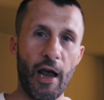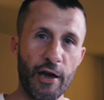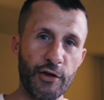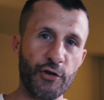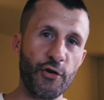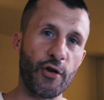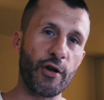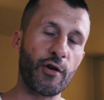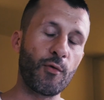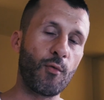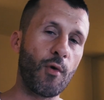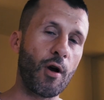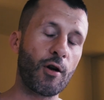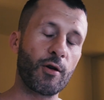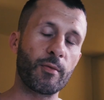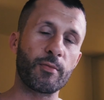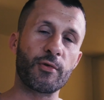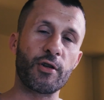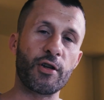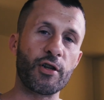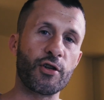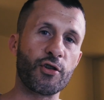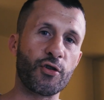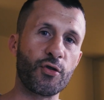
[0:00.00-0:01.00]
How you doing, and welcome
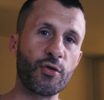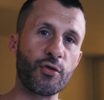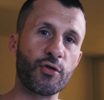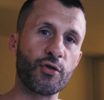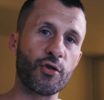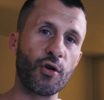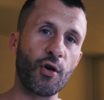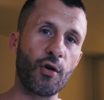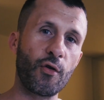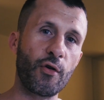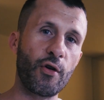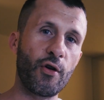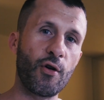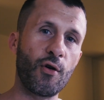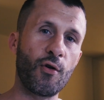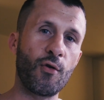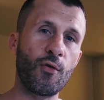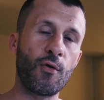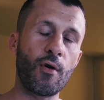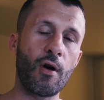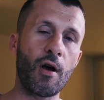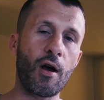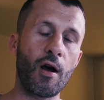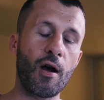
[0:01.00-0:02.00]
to this
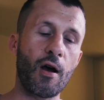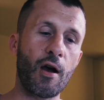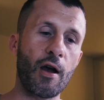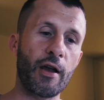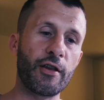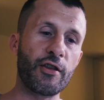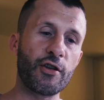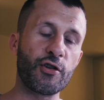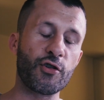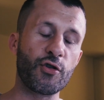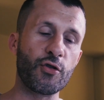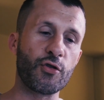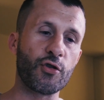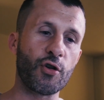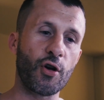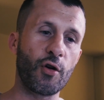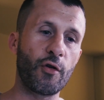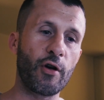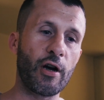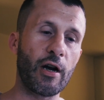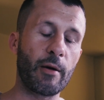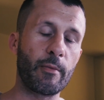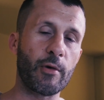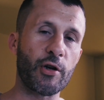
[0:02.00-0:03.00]
tutorial. In this
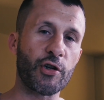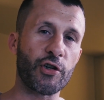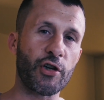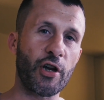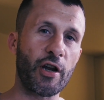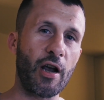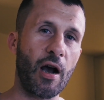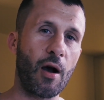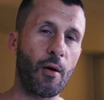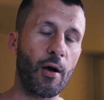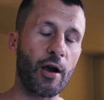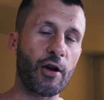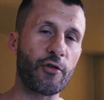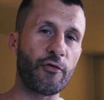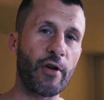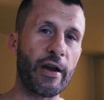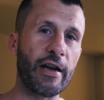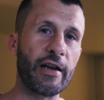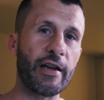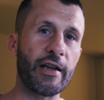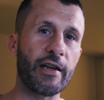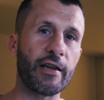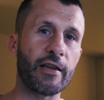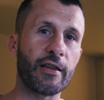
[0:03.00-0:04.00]
tutorial I'm going to show you how I
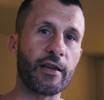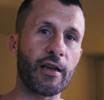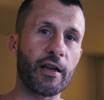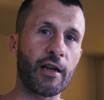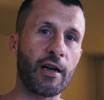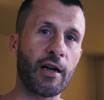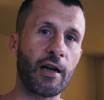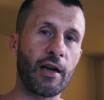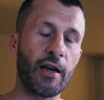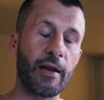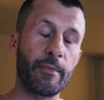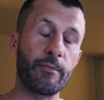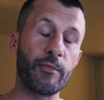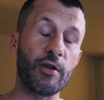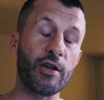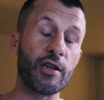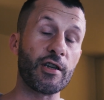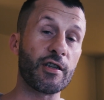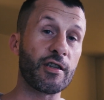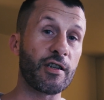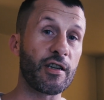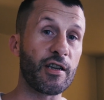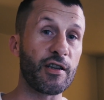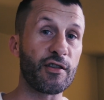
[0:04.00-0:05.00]
graded the clip that
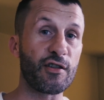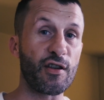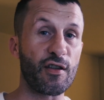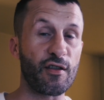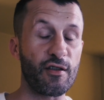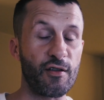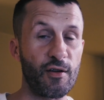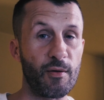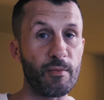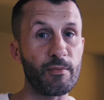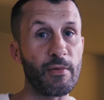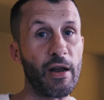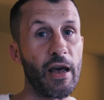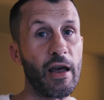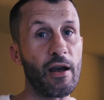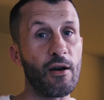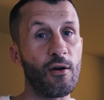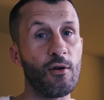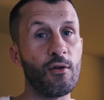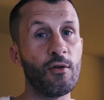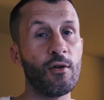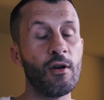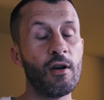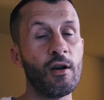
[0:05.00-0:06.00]
you see in the
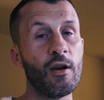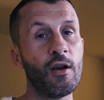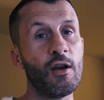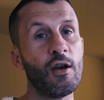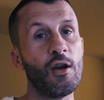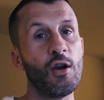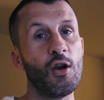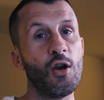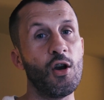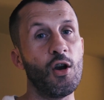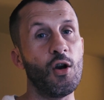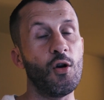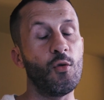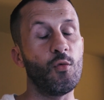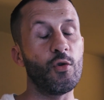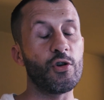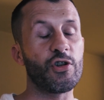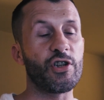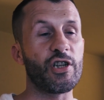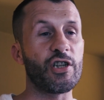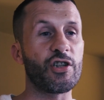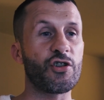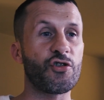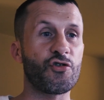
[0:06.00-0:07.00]
thumbnail,
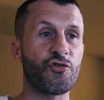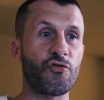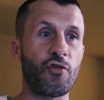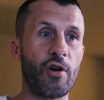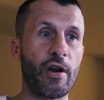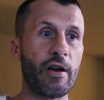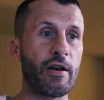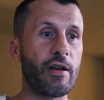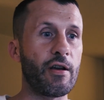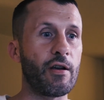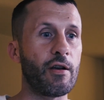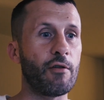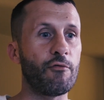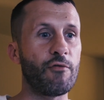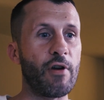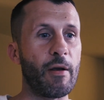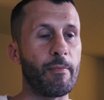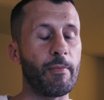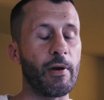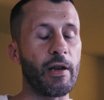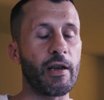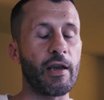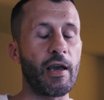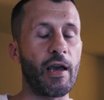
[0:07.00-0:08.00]
which is trying to
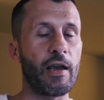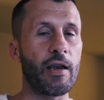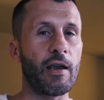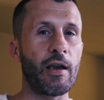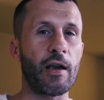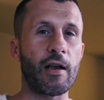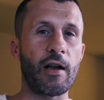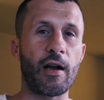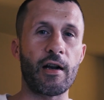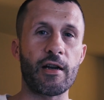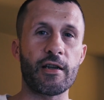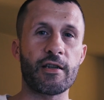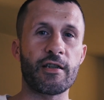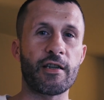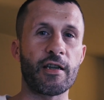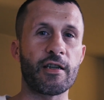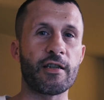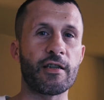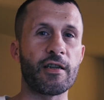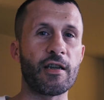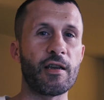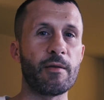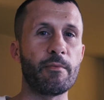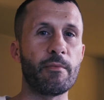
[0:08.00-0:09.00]
replicate a kind of
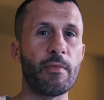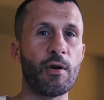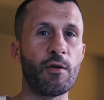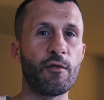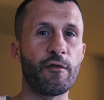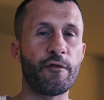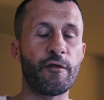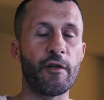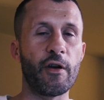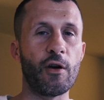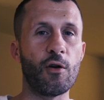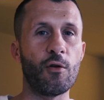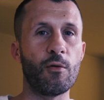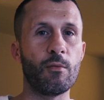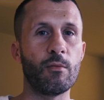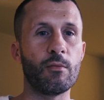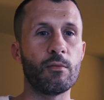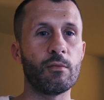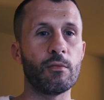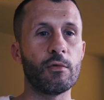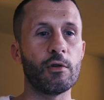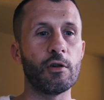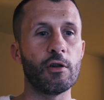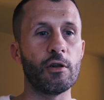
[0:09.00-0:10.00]
16mm
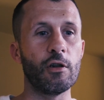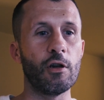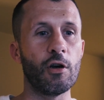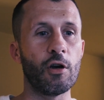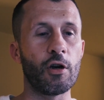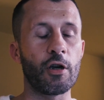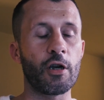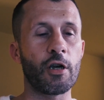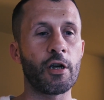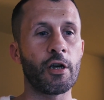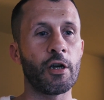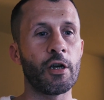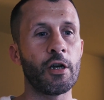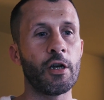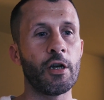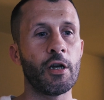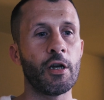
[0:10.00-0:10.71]
film look.